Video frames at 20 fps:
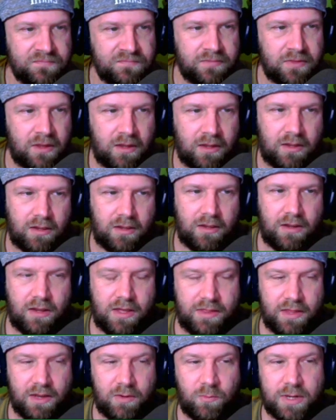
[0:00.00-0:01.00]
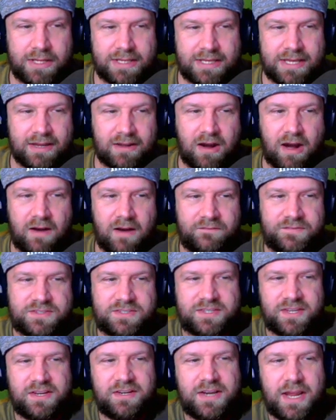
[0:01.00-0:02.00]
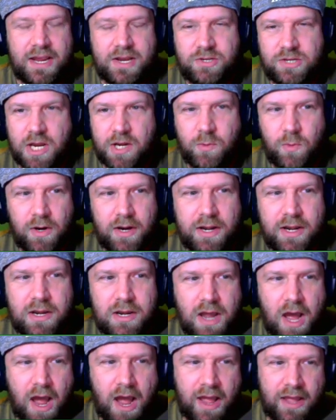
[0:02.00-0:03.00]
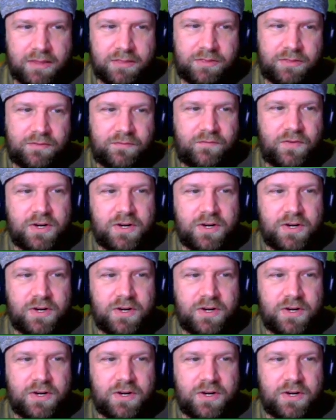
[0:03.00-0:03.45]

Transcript: All right. And then we kick off Sunday, January 9th. Nice.